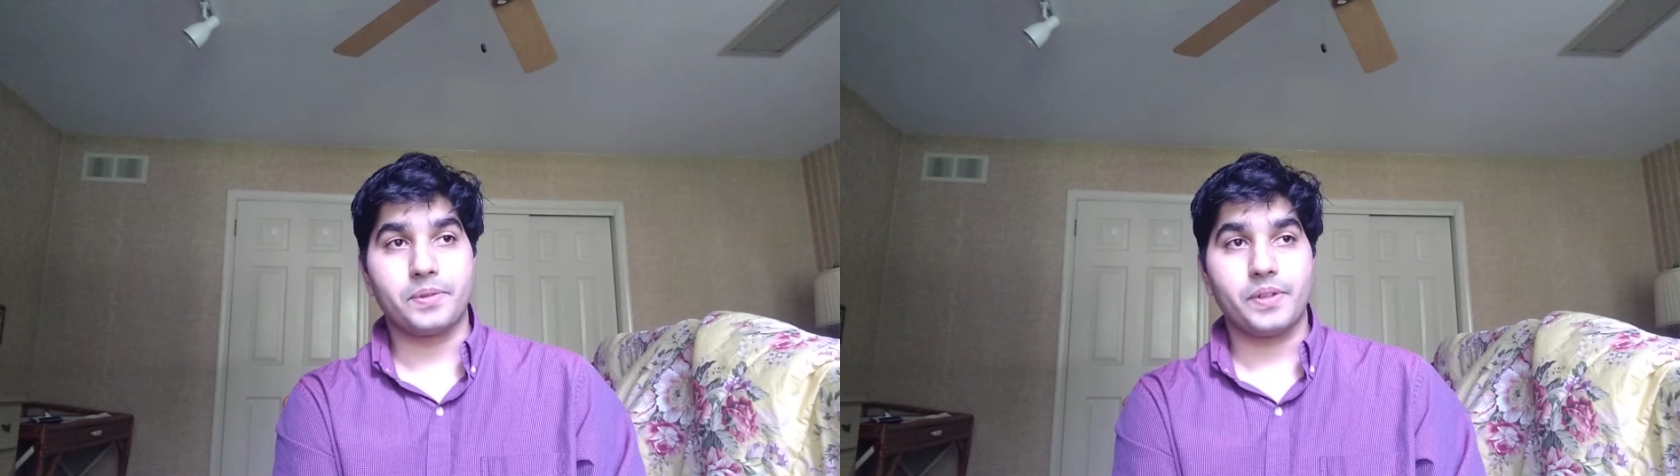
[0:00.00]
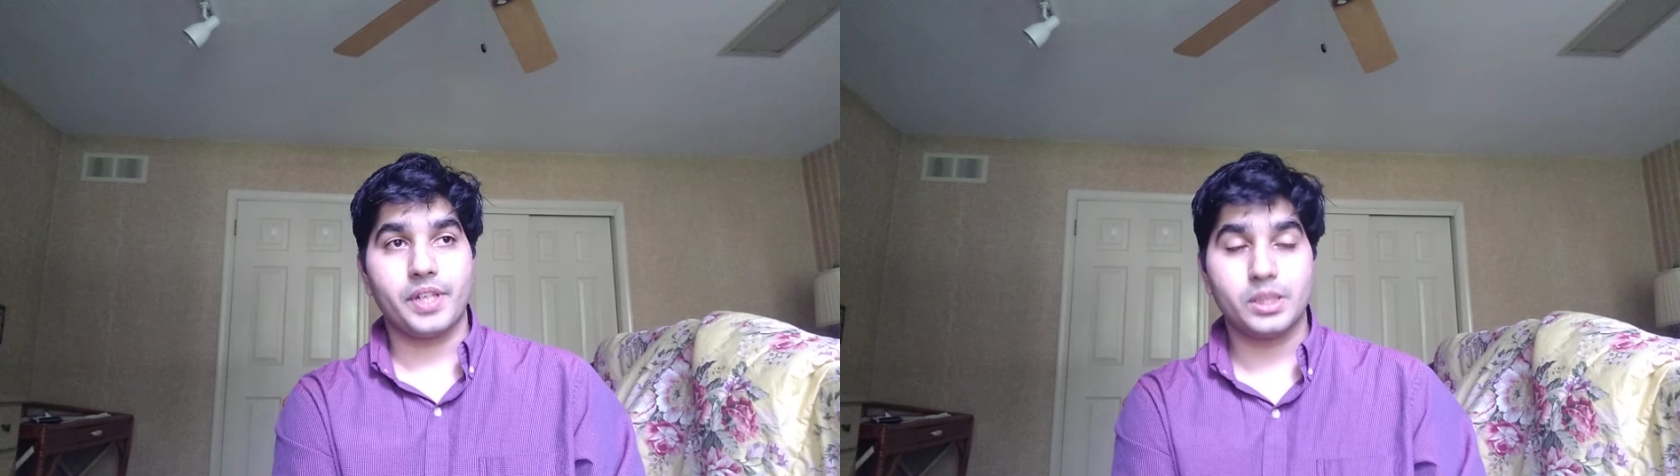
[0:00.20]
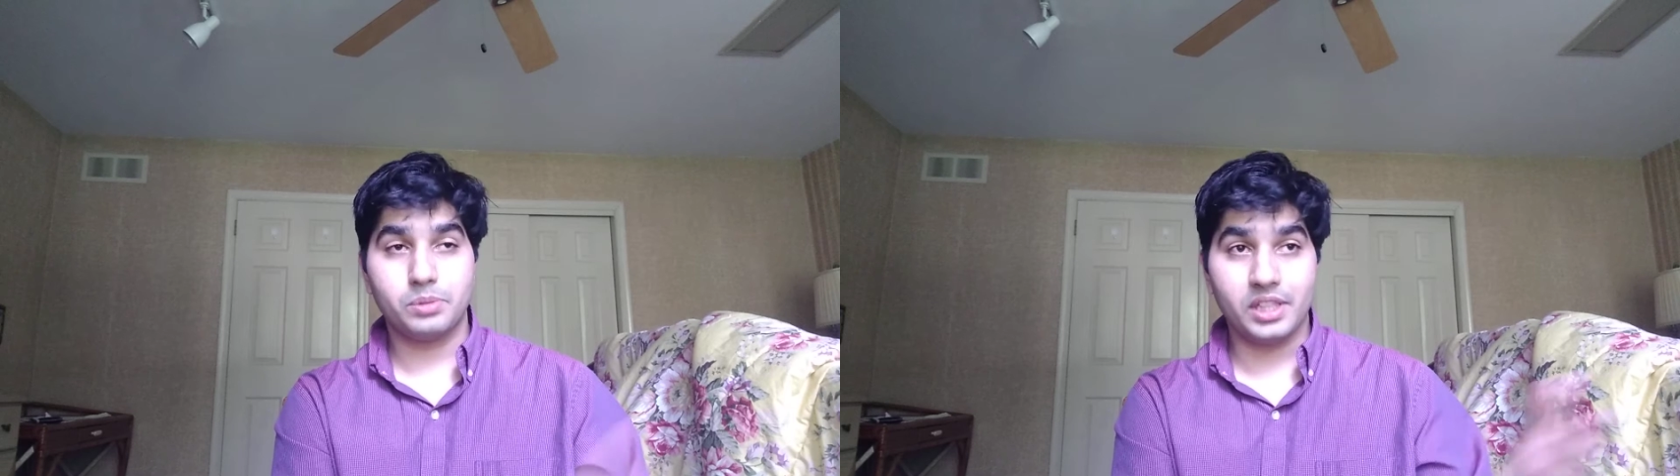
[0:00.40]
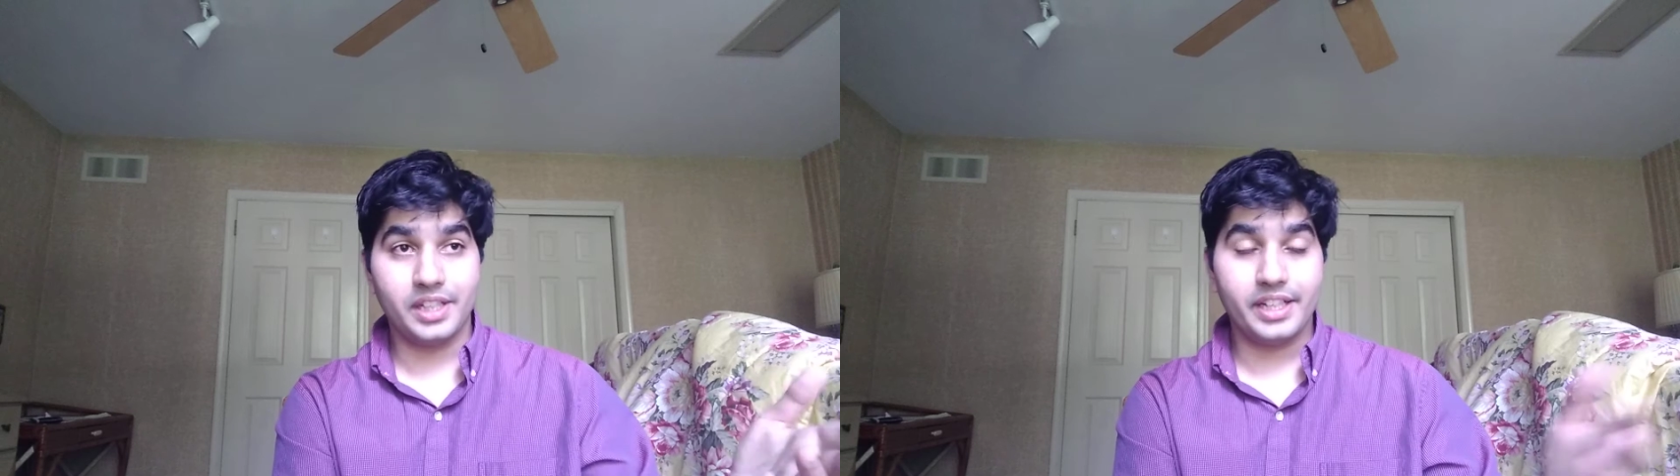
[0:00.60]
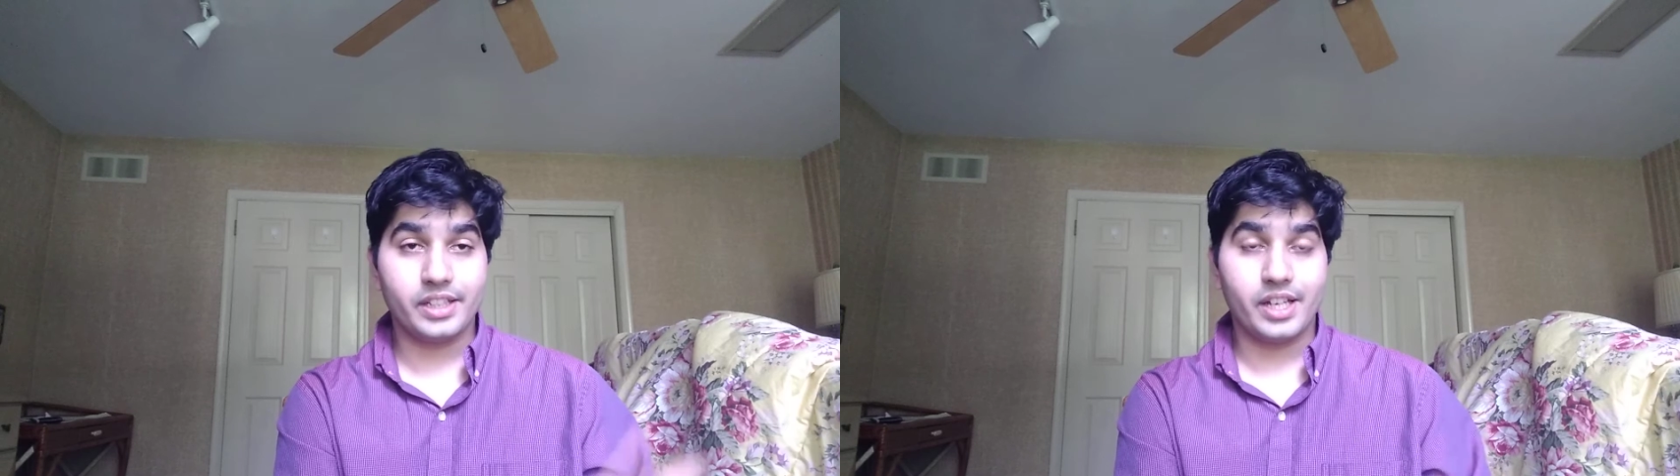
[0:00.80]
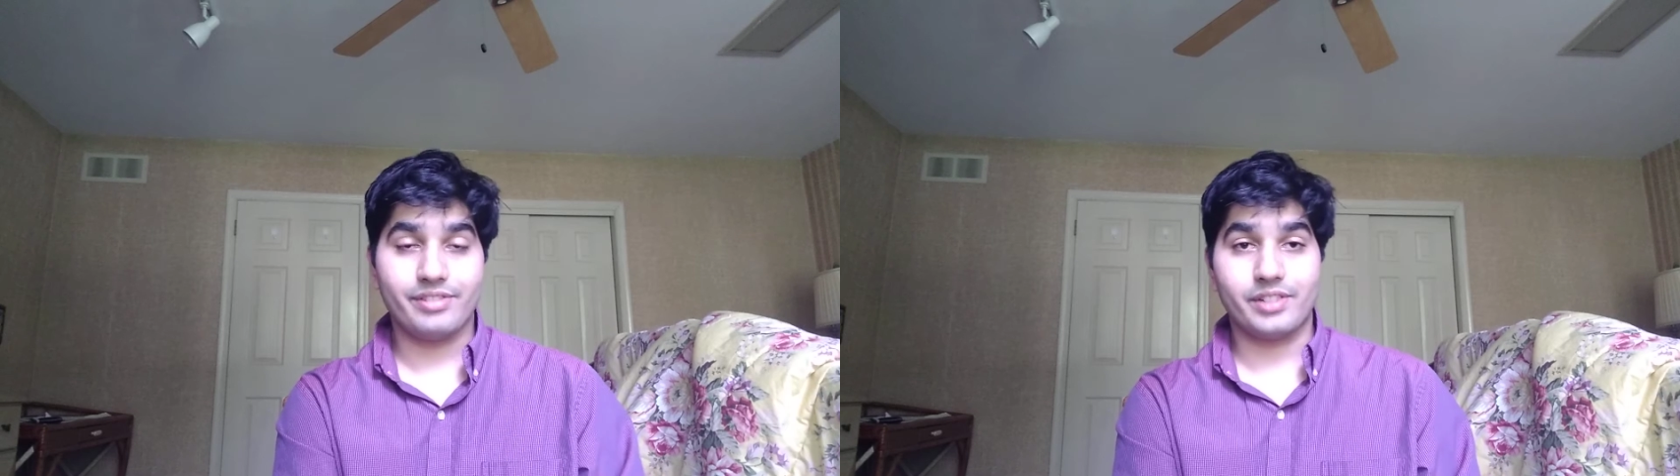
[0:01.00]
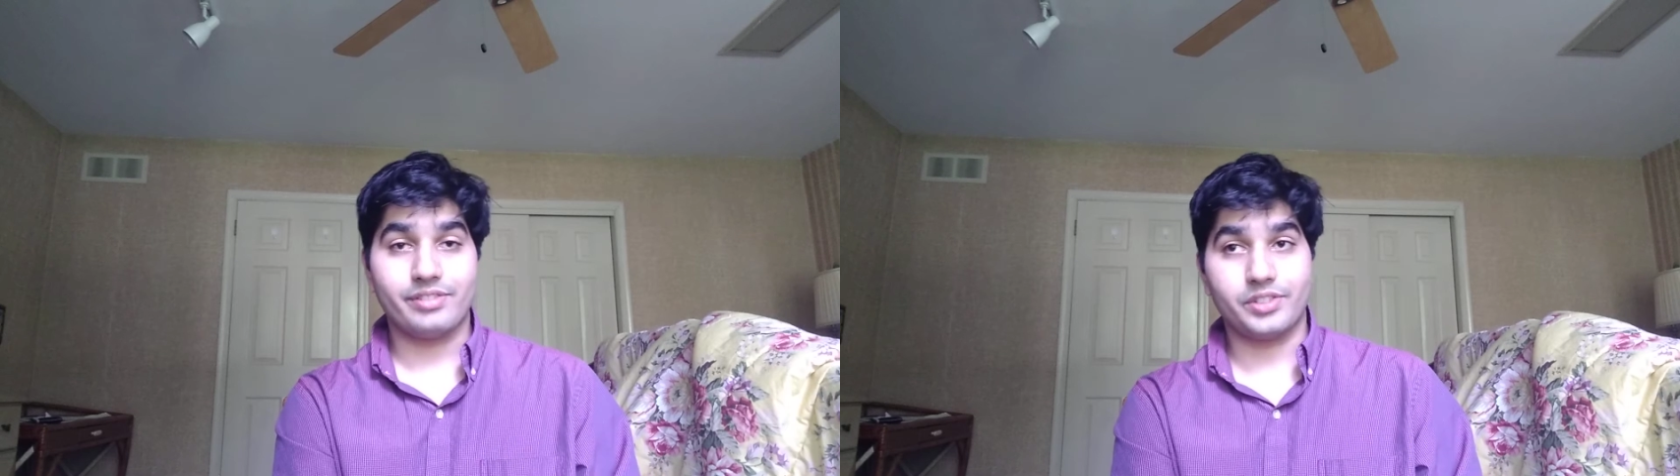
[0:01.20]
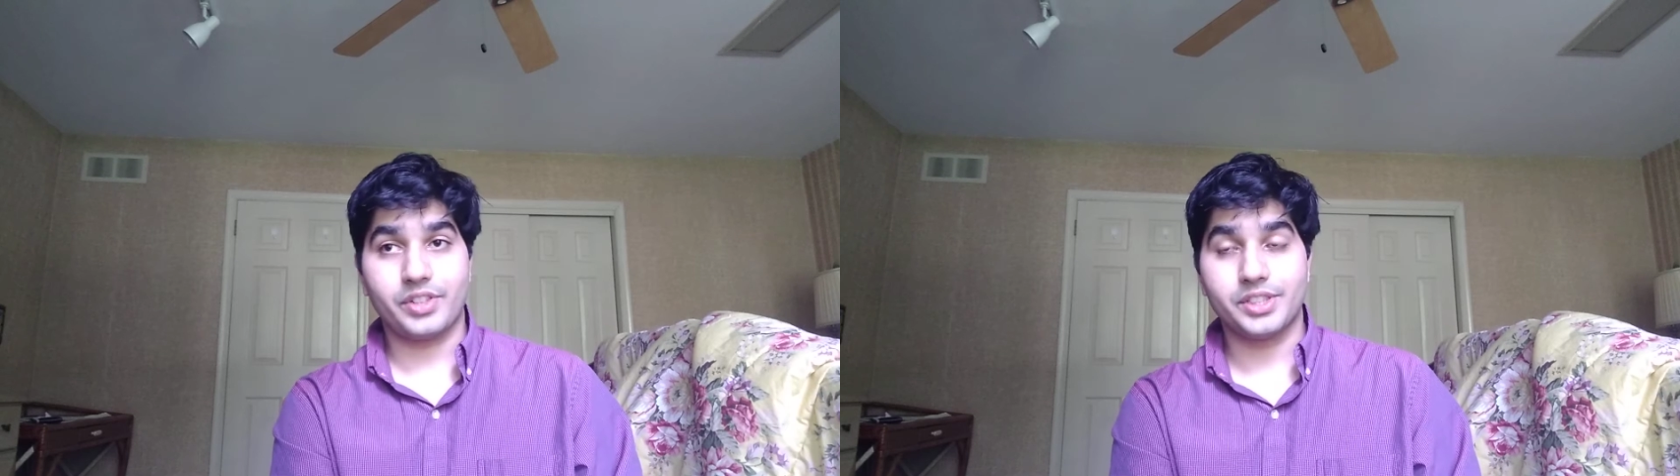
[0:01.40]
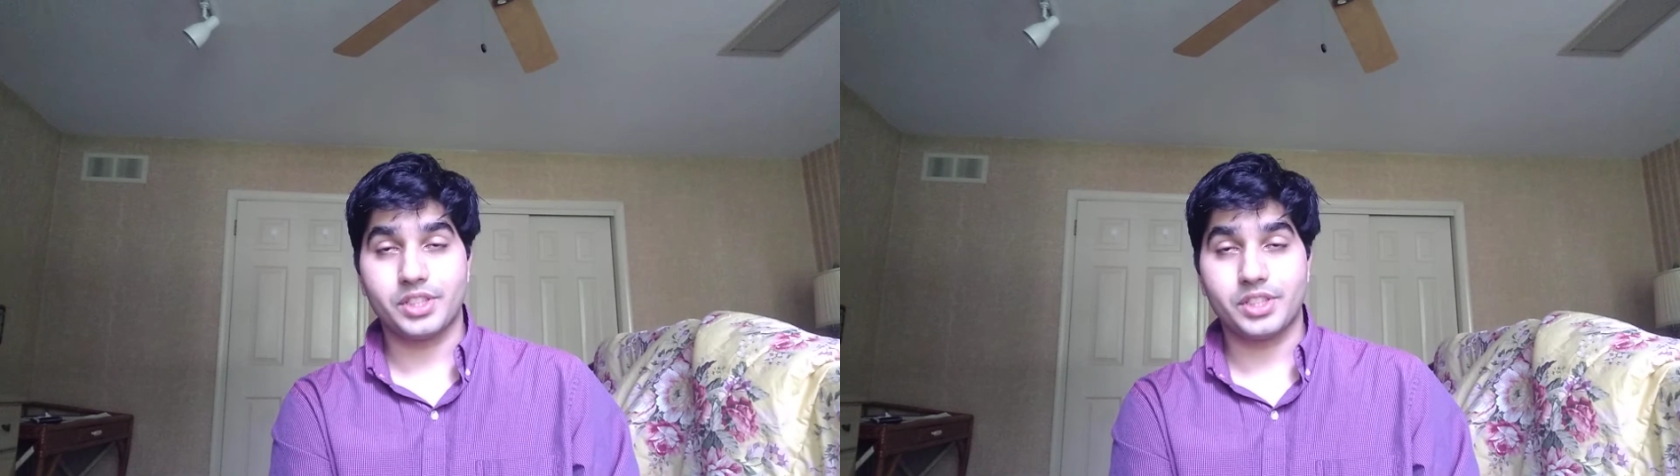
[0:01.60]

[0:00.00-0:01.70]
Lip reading: He's been leading the effort for Thriz